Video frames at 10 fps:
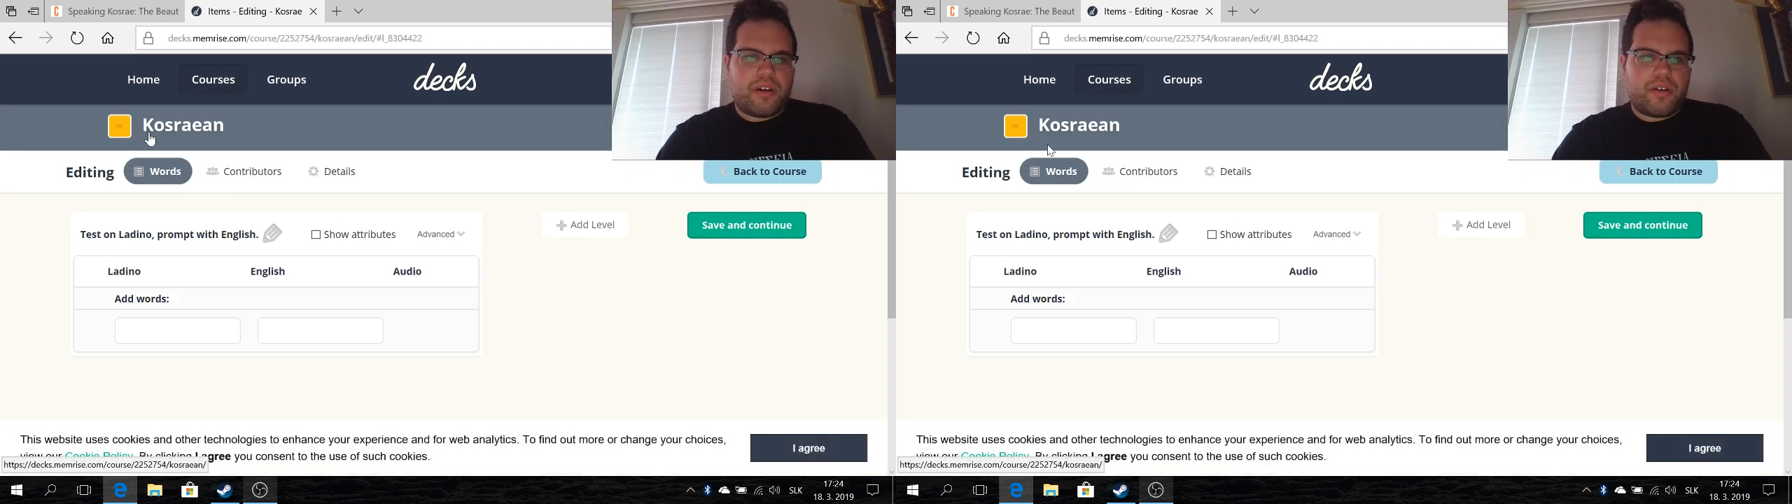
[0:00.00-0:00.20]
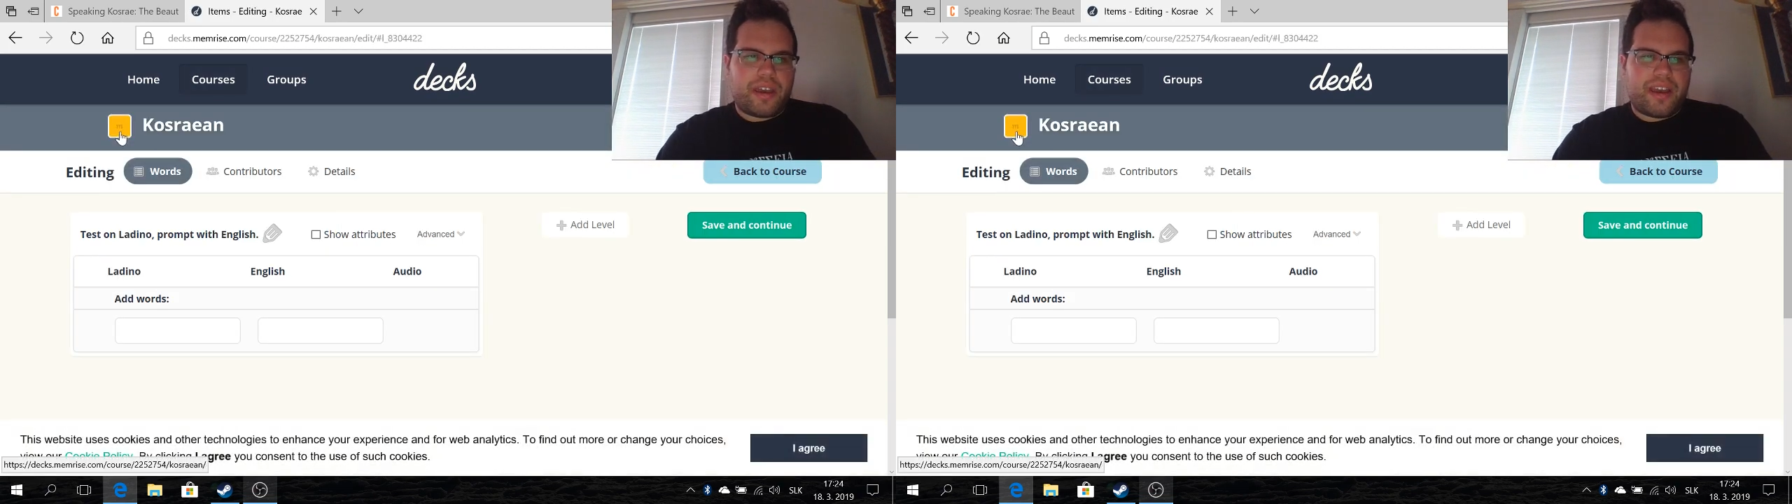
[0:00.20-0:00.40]

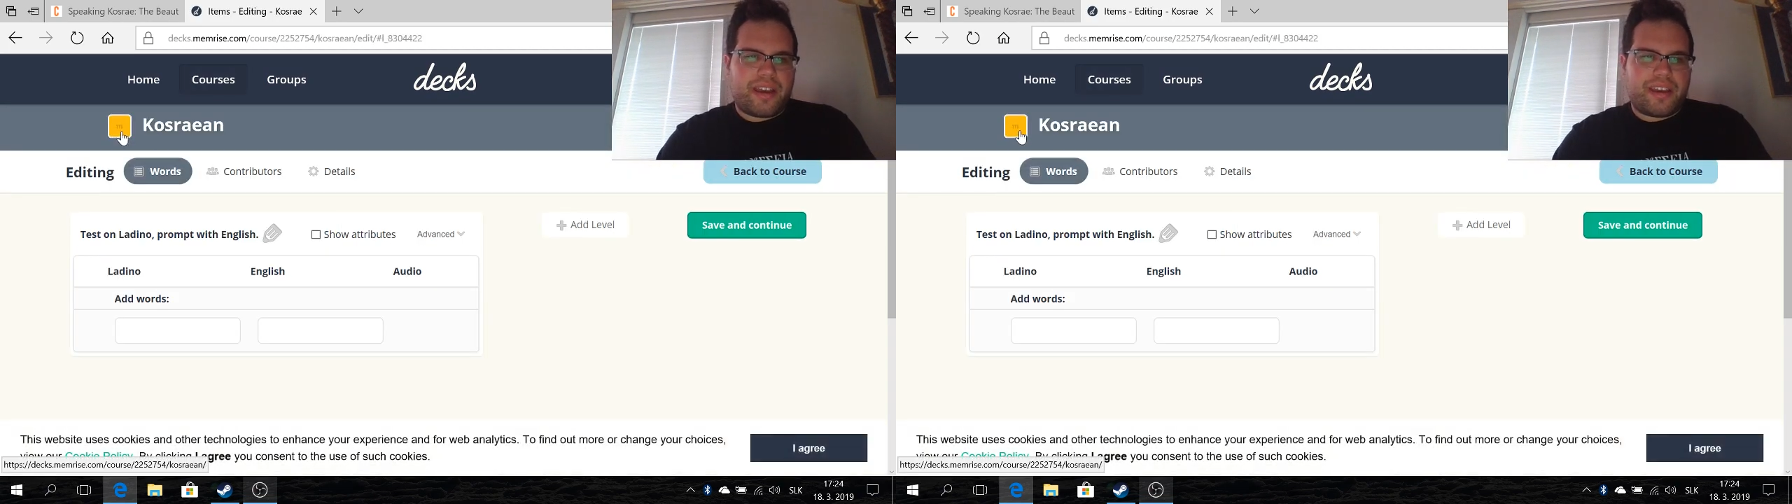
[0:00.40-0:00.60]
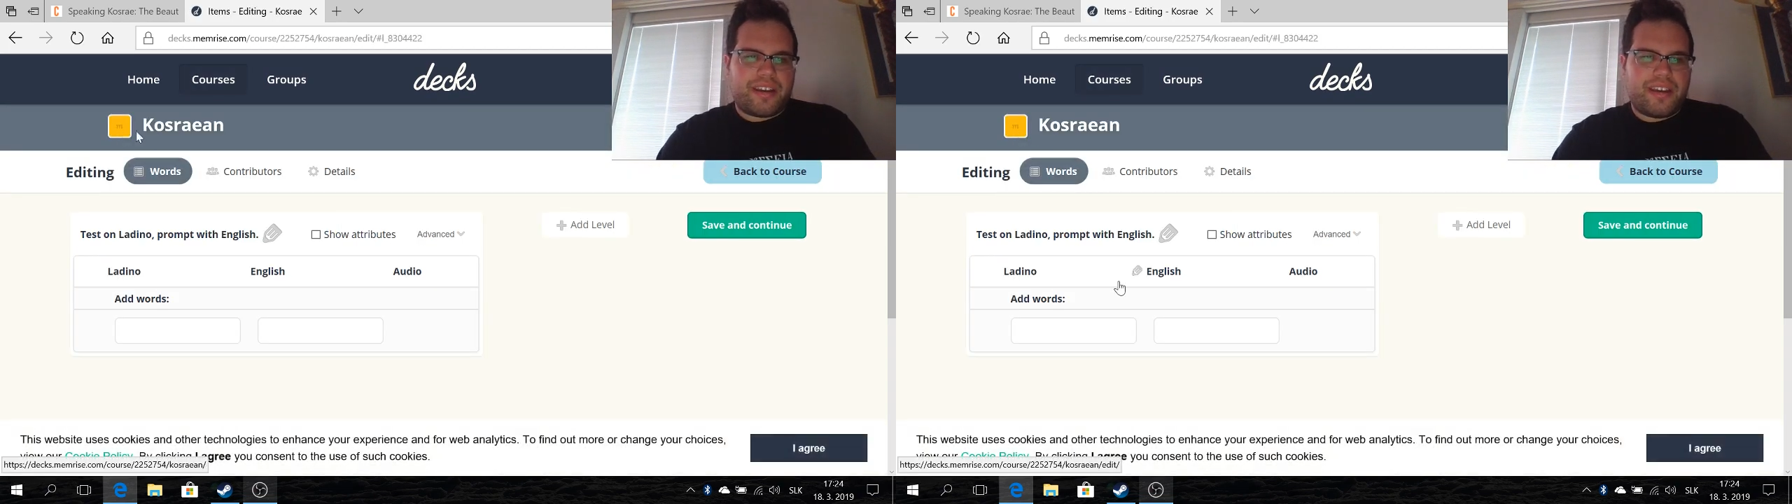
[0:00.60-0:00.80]
Okay,
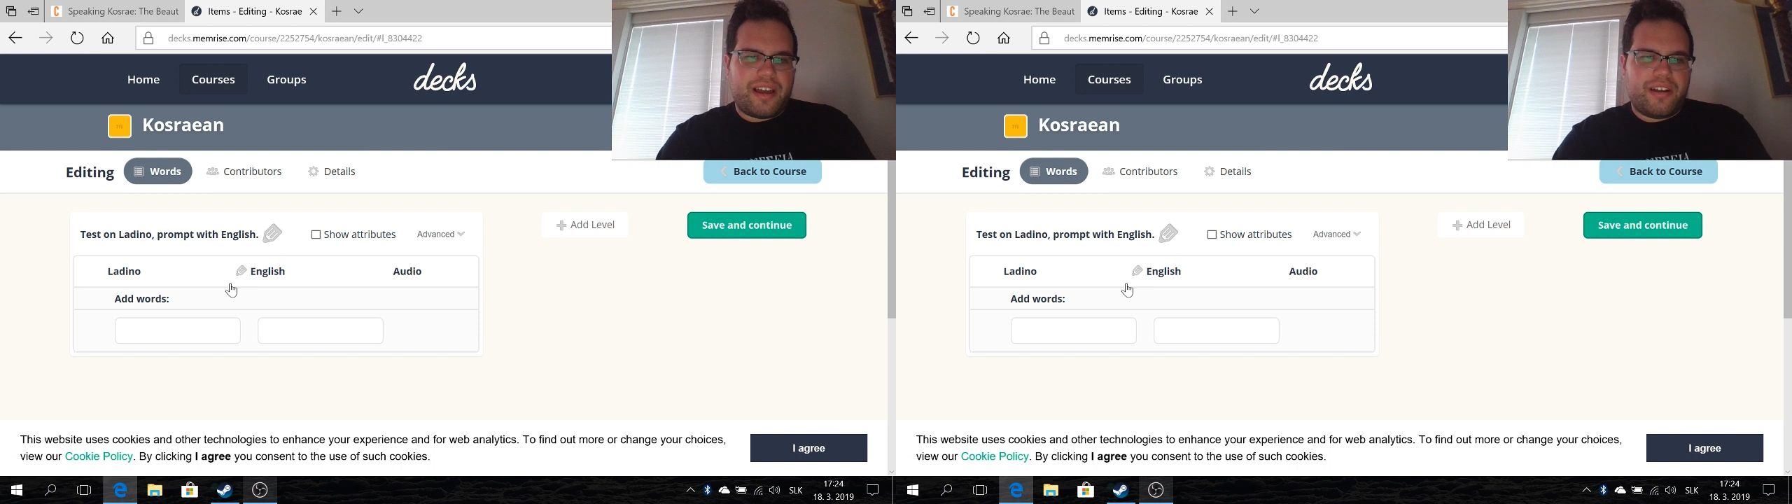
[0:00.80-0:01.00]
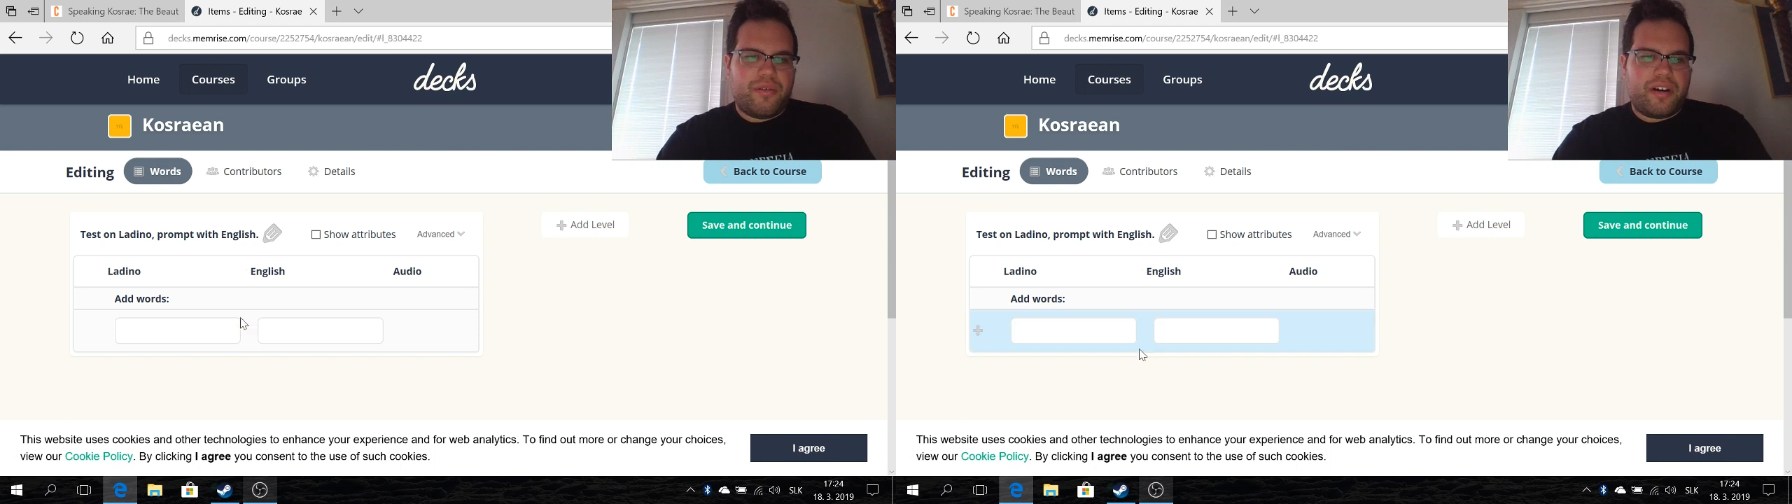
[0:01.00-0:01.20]
I get a
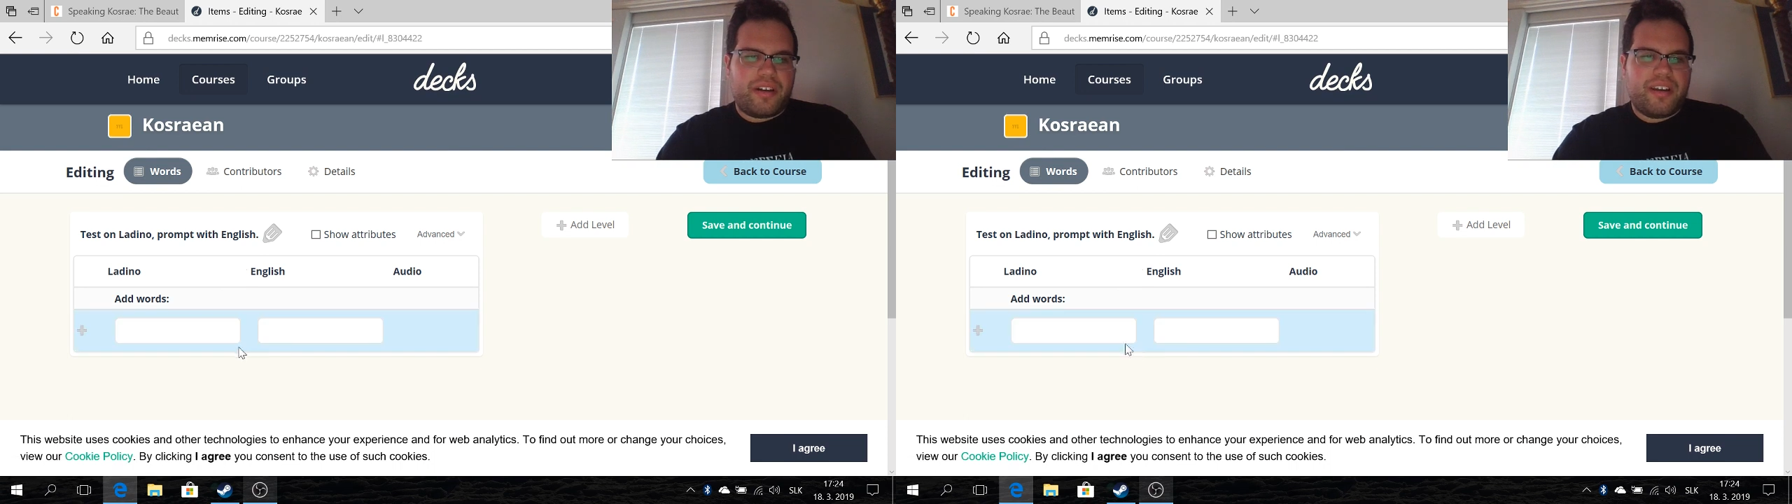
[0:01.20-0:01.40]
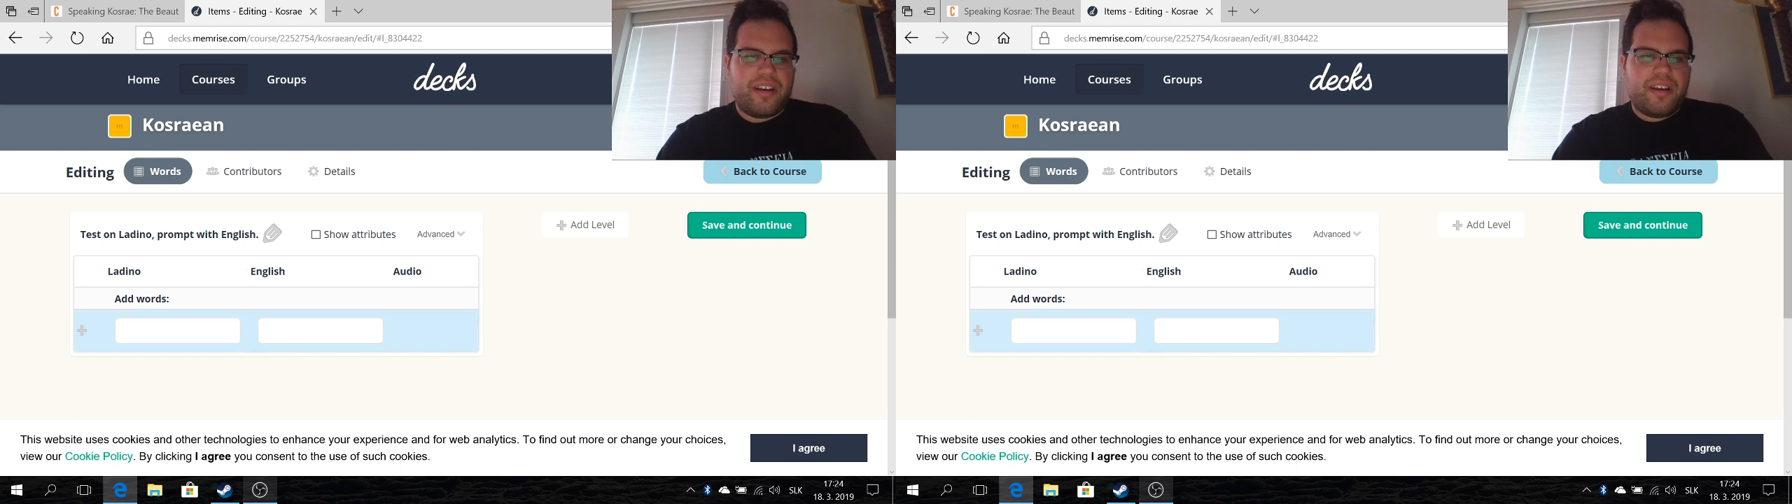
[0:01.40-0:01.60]
yellow one.